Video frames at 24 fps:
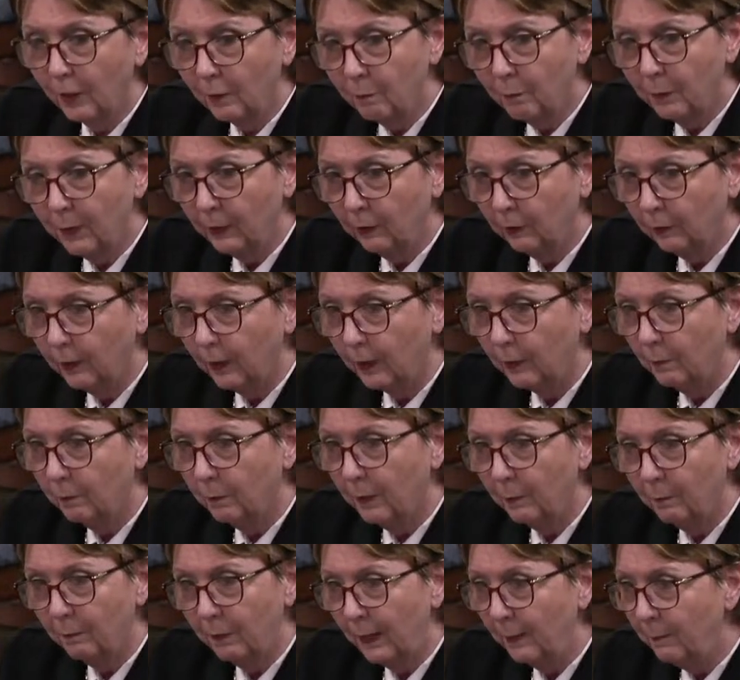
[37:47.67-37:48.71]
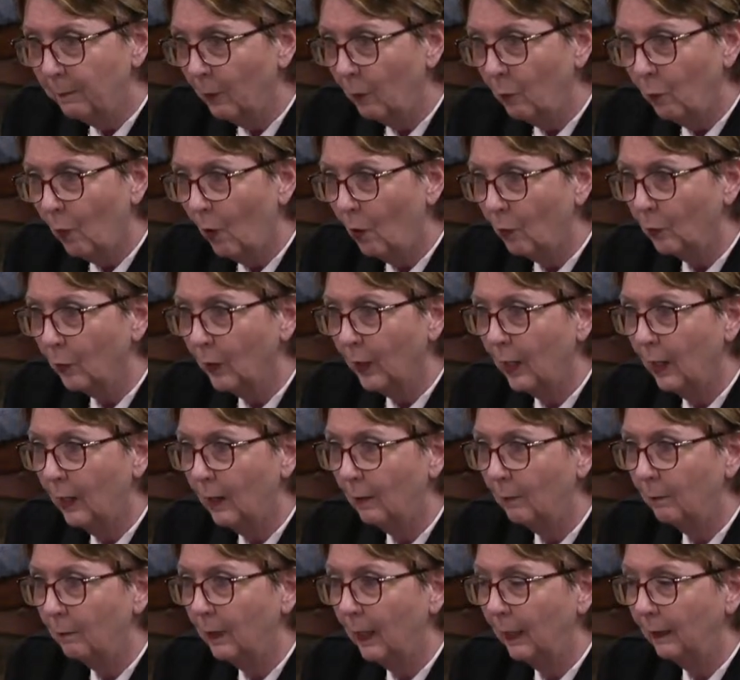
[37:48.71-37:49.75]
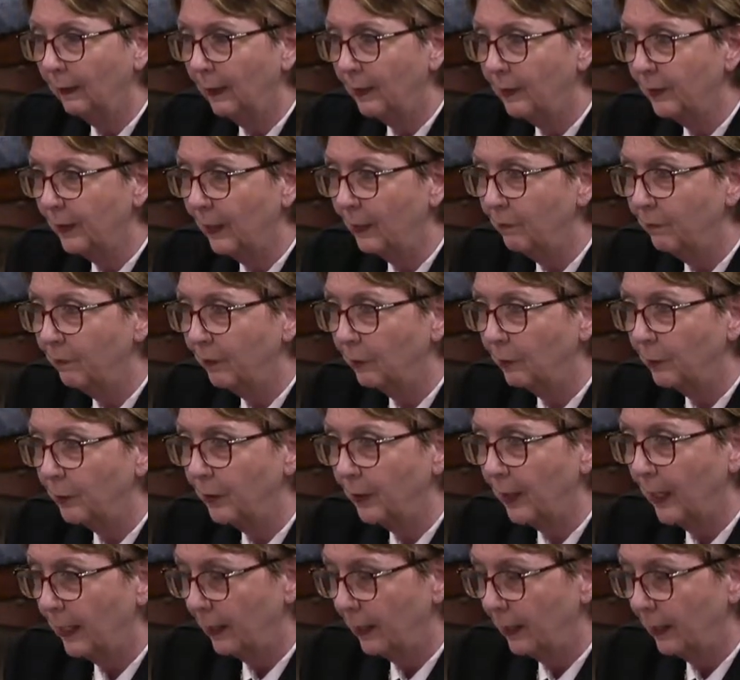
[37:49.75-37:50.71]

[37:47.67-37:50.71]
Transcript: you can build it, but people won't come unless they feel